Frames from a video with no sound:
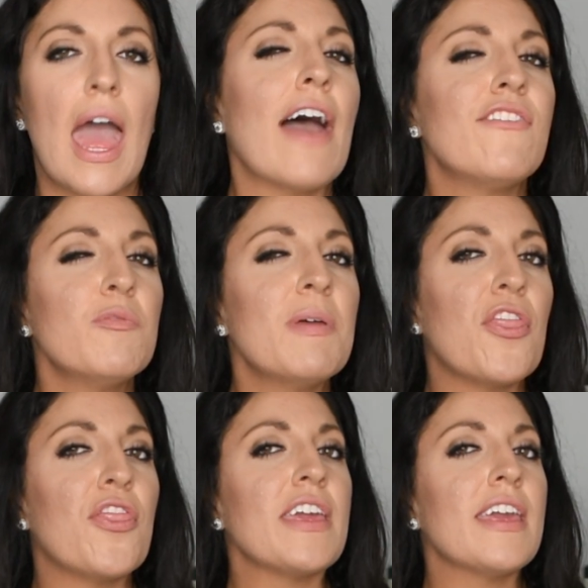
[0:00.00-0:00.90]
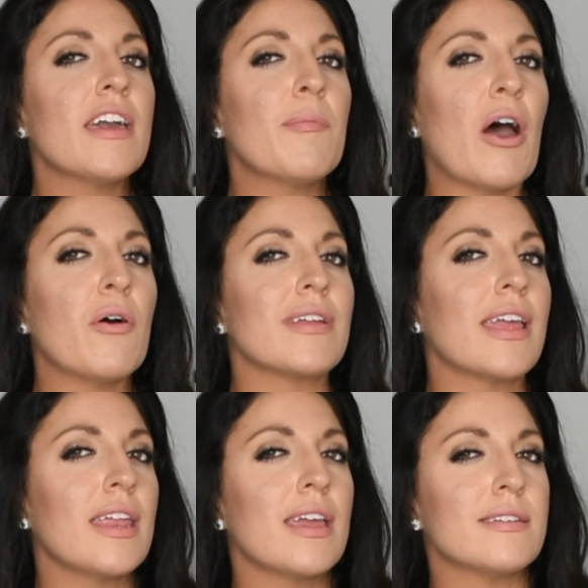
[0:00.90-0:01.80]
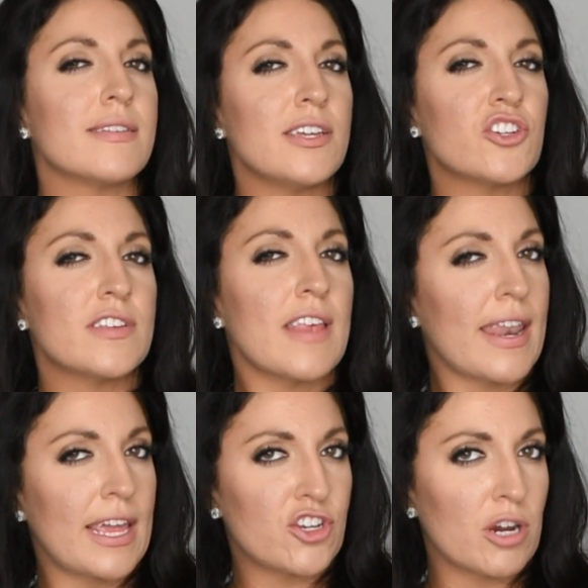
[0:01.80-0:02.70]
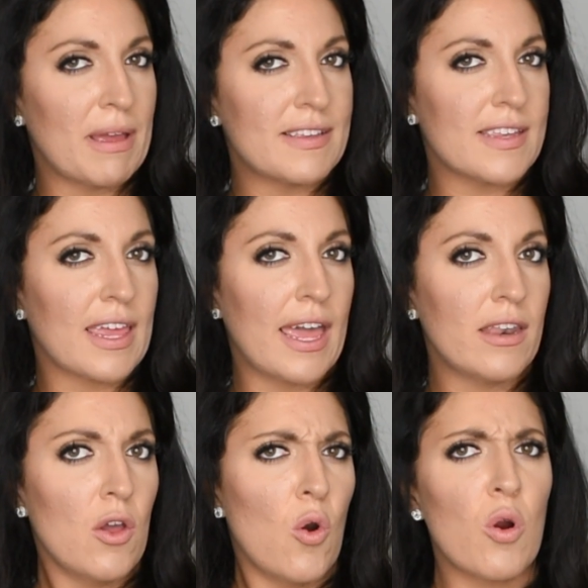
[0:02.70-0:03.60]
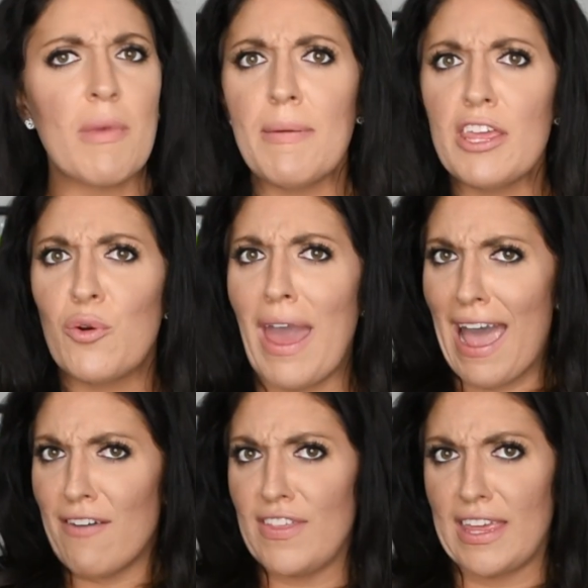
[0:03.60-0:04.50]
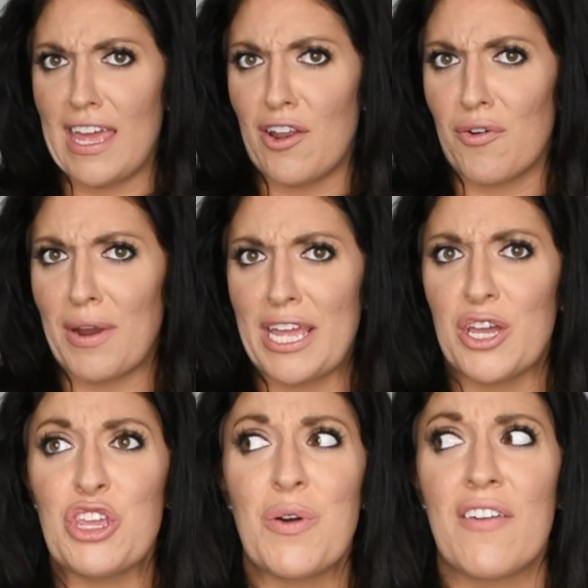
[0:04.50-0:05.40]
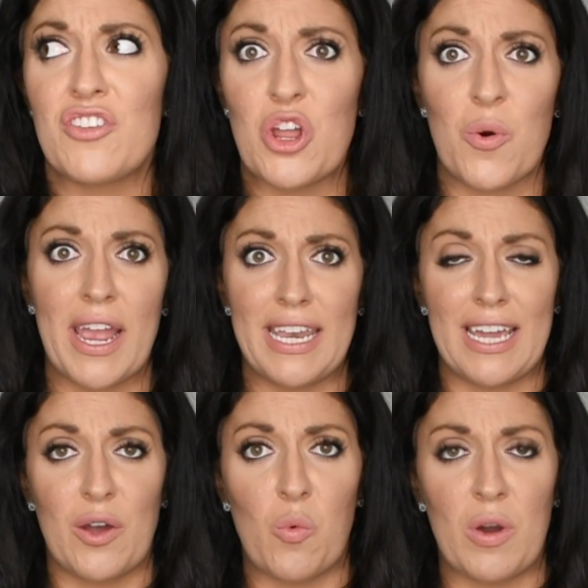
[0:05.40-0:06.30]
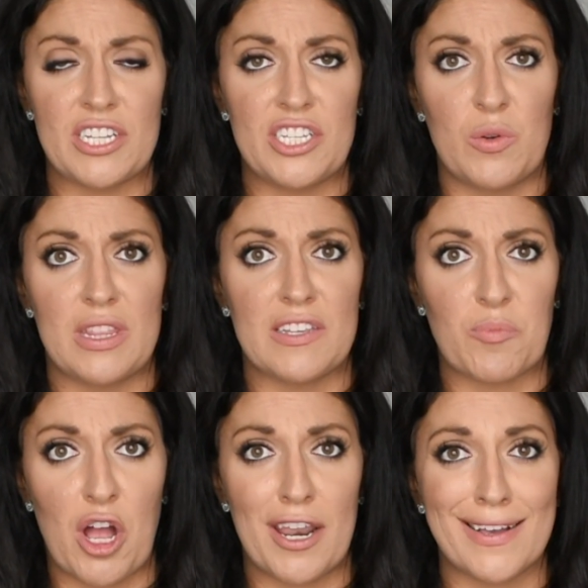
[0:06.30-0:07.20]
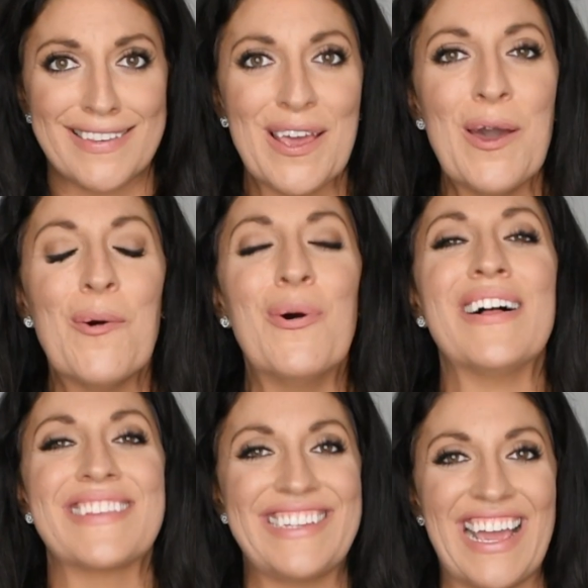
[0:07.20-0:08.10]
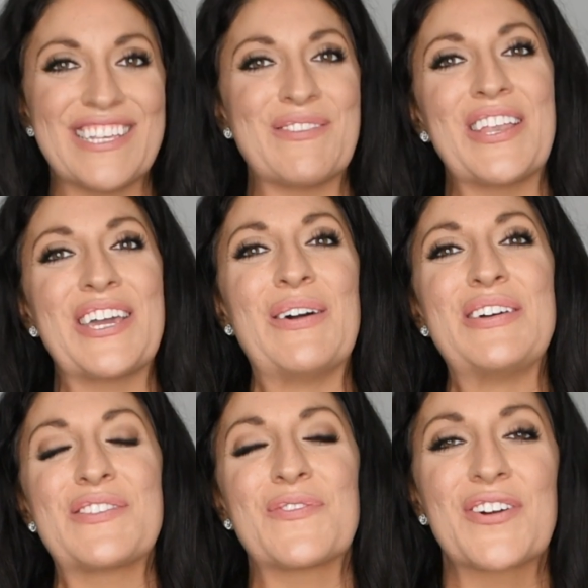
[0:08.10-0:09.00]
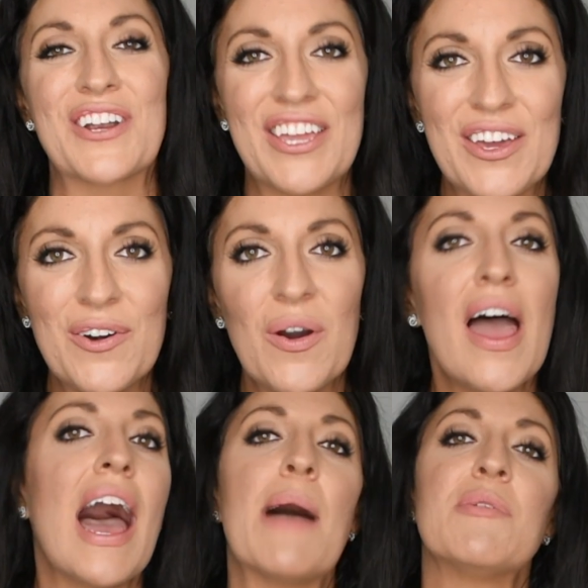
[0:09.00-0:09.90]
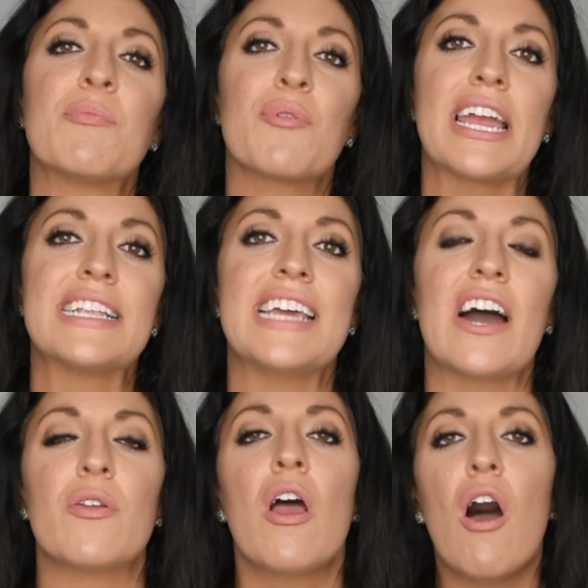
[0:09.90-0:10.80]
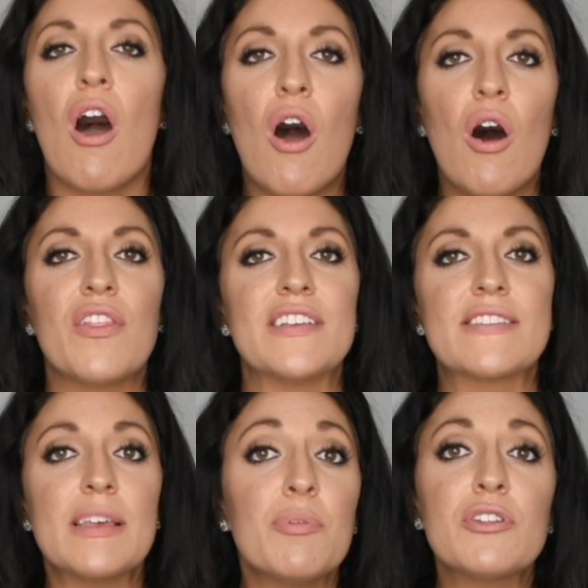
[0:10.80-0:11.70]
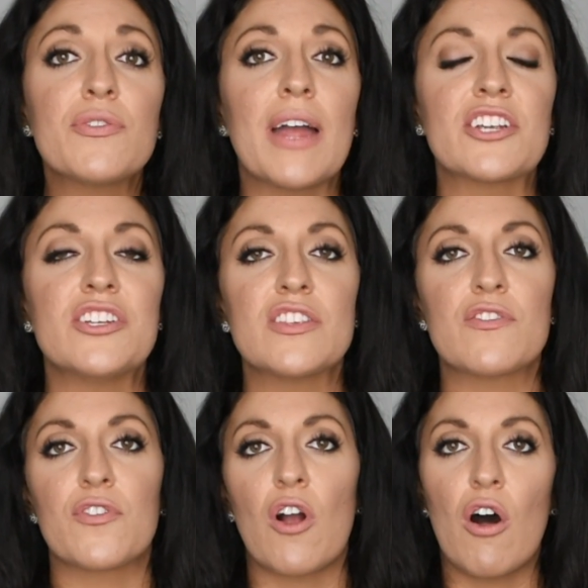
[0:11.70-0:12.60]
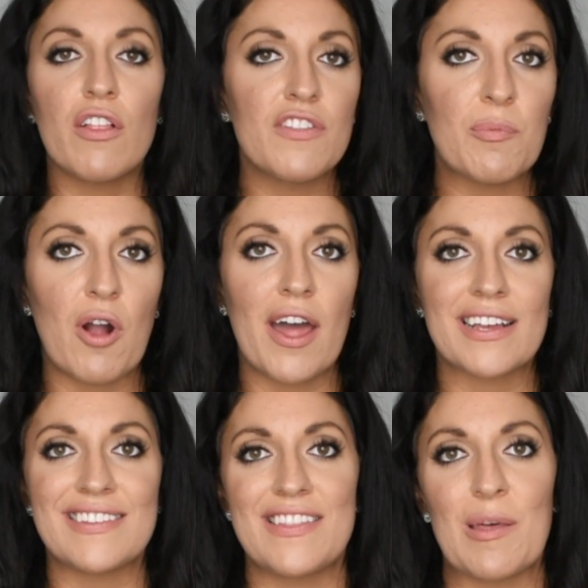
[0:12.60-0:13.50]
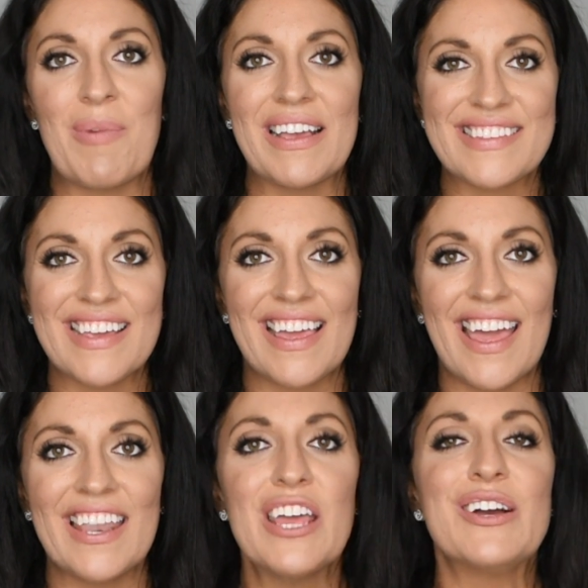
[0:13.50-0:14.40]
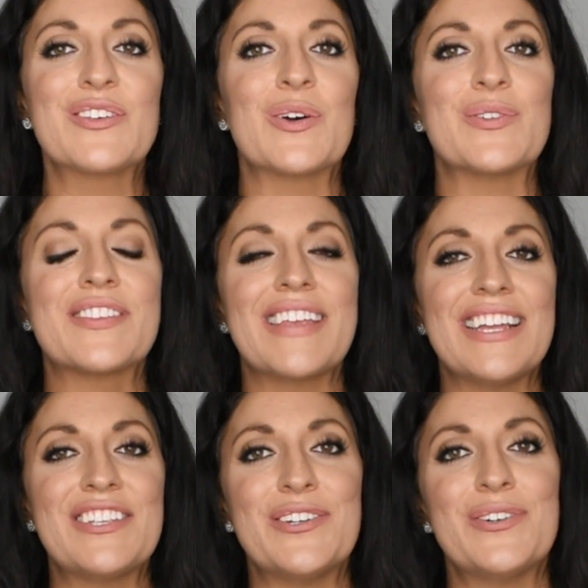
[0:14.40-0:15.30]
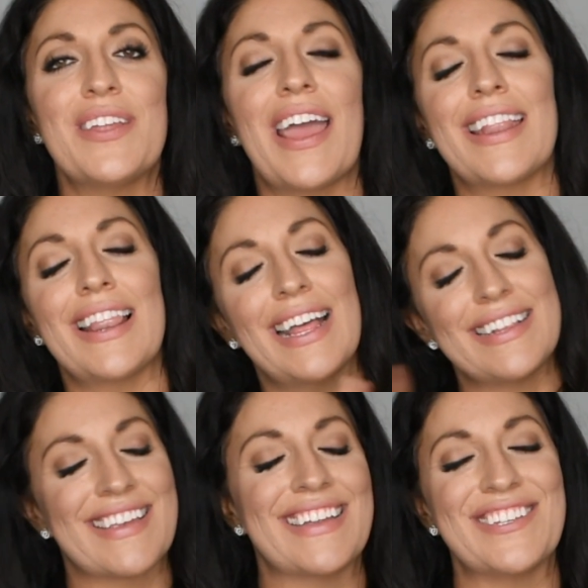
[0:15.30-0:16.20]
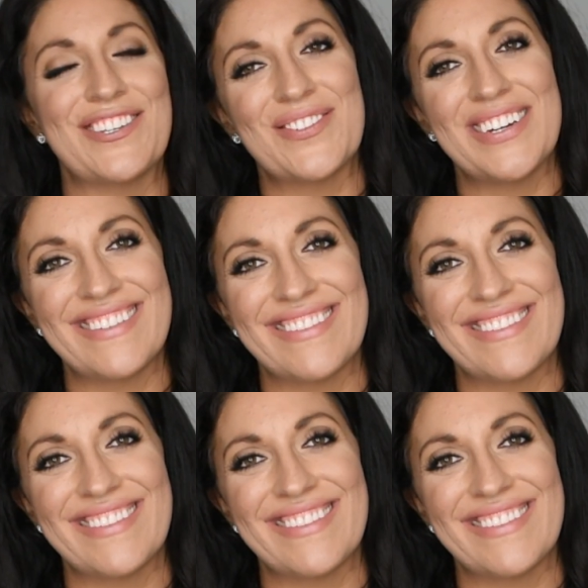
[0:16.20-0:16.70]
Have you been thinking about getting Zija's NHR Basic Kit? Or maybe you have the kit already and you have no idea what to do with these products. Well, today's video is for you. I'm gonna break down all the simple directions for all of the products in the Basic Kit, so stay tuned and let's get into it.